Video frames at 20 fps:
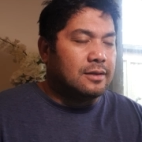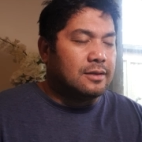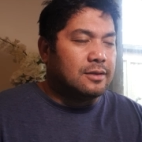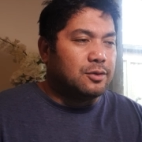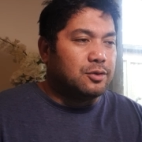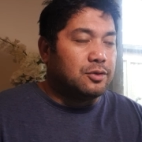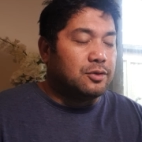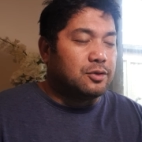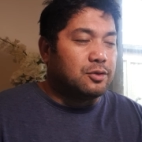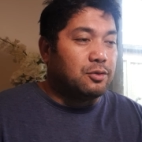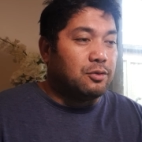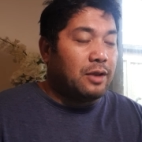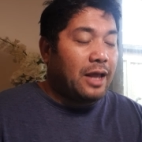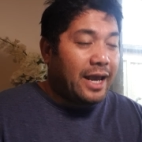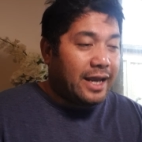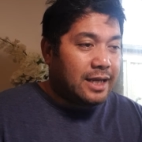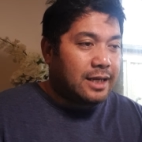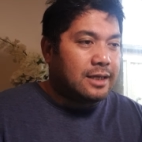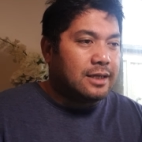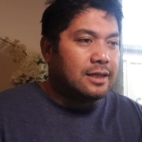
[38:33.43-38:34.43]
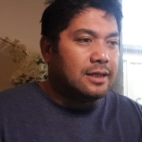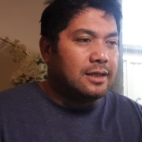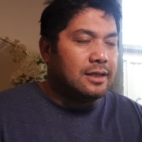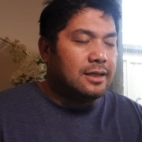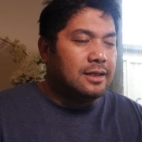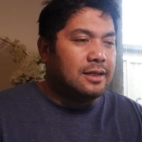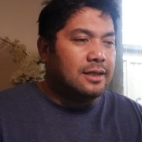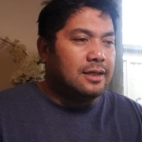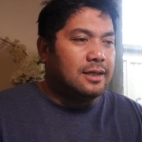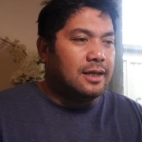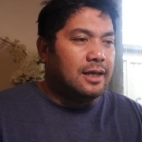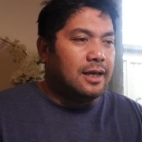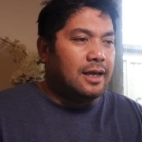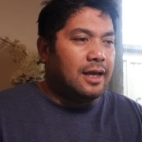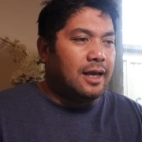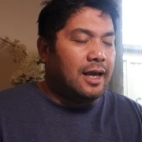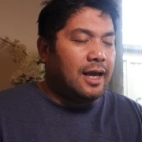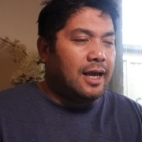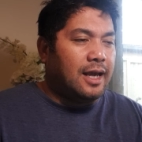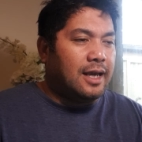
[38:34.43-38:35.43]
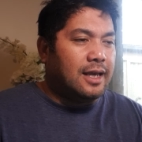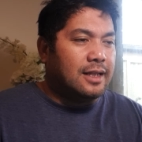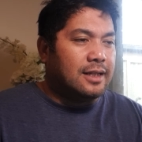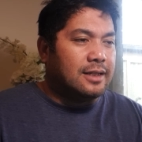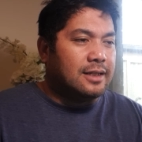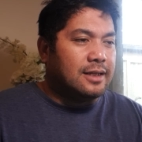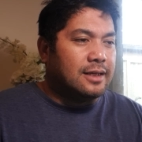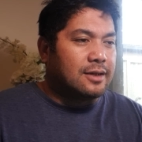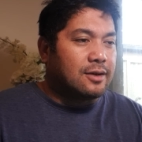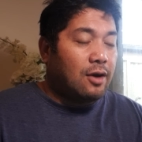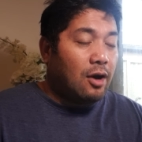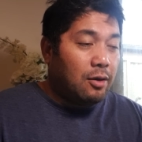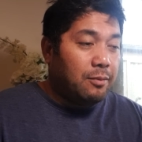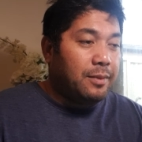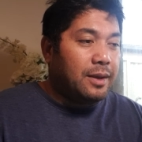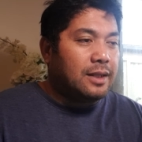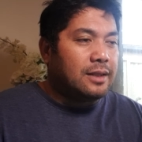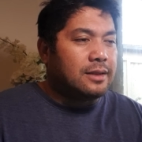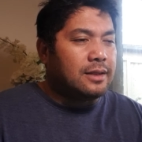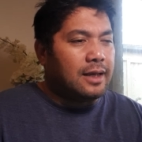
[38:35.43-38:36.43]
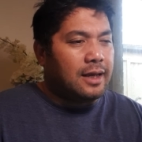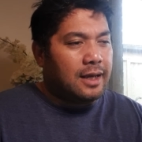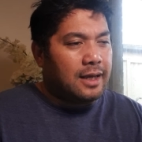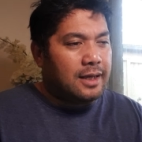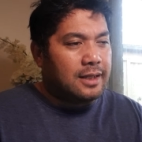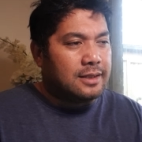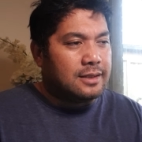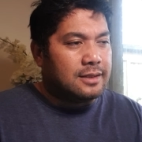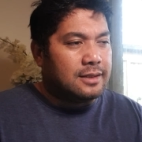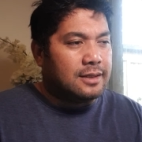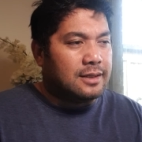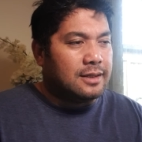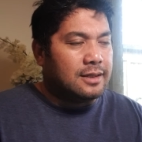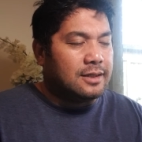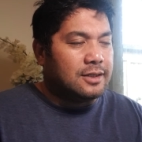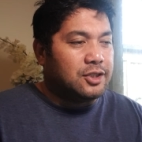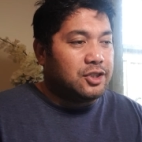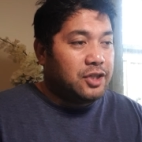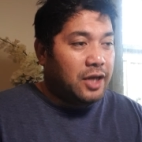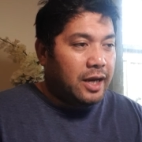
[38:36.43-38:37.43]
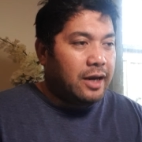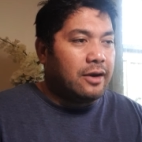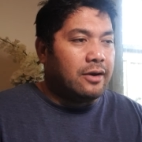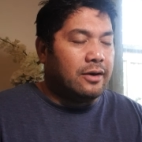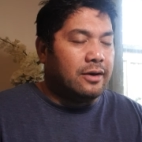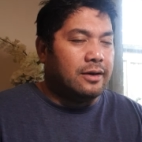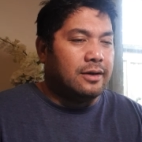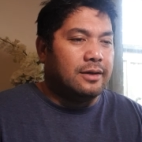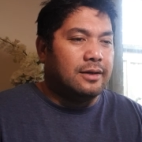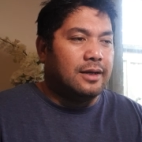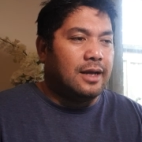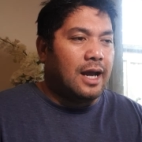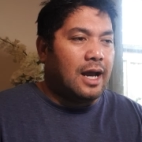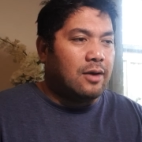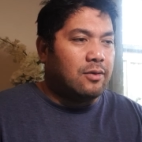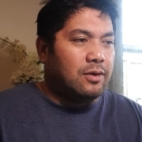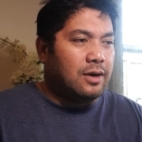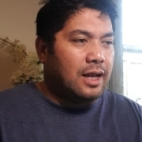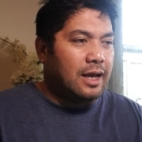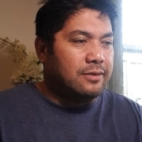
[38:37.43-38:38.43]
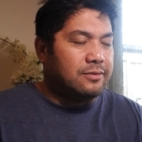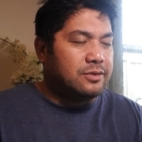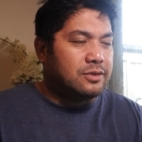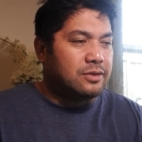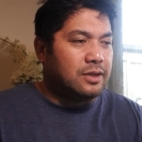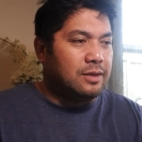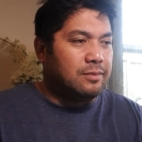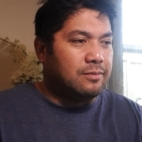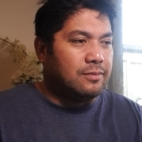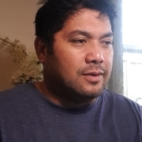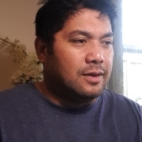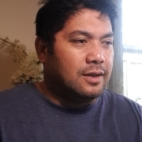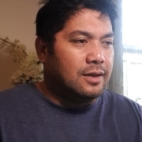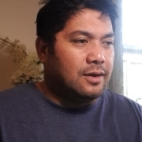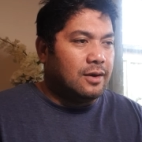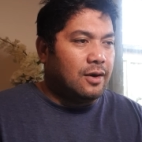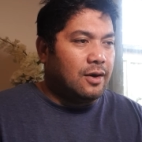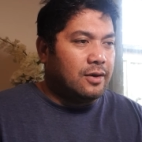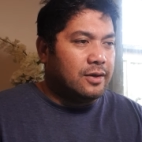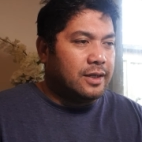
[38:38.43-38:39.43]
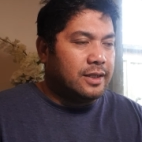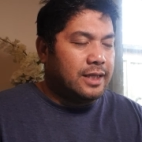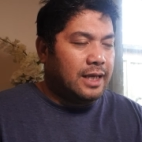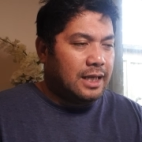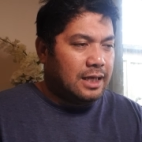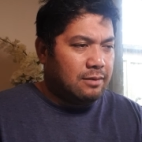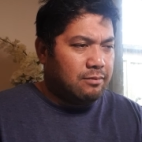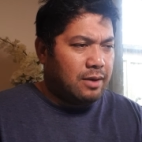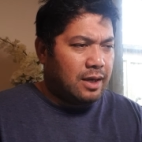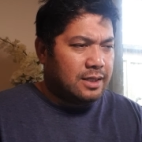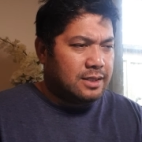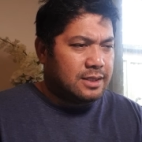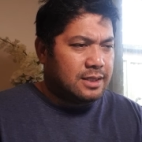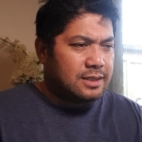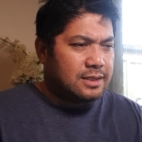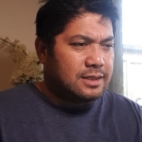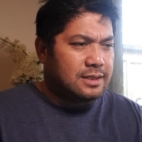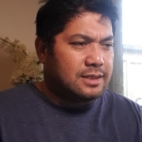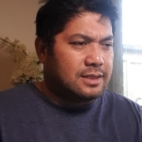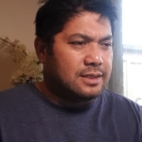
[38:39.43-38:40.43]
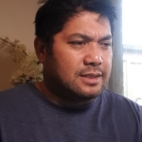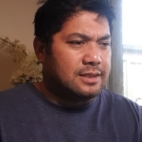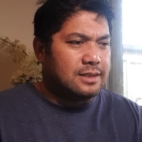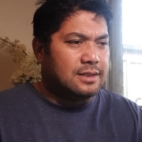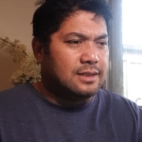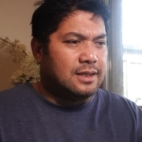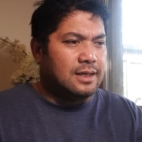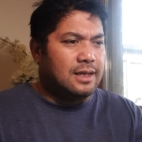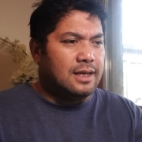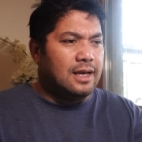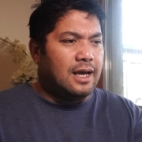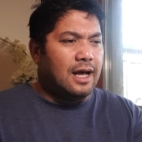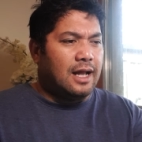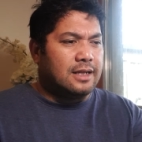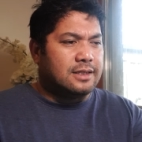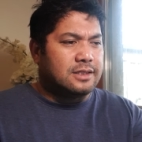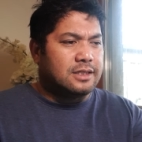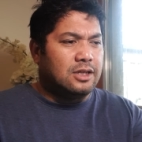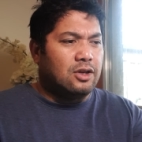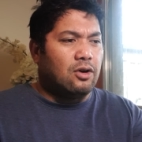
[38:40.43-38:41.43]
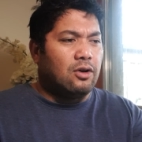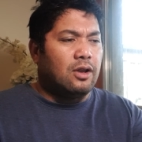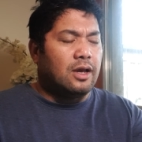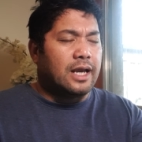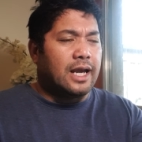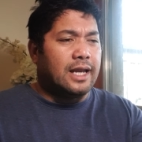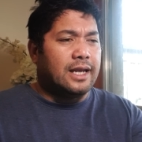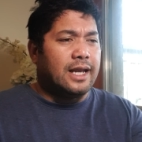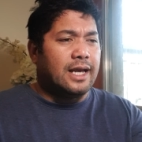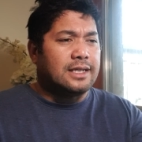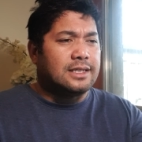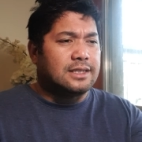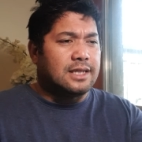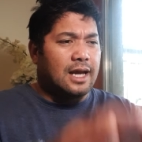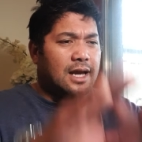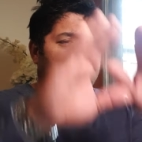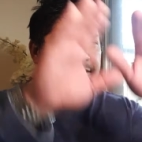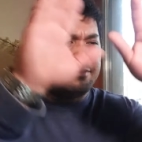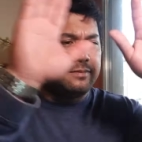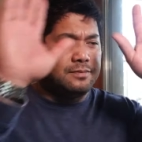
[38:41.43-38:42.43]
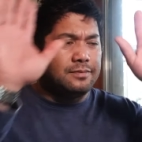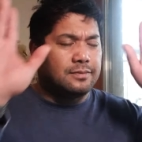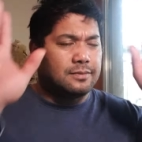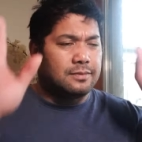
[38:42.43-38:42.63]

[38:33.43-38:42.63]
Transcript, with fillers: to, to, like and uh, comment and uh, share our live stream on a daily basis. I'll see you all again next time.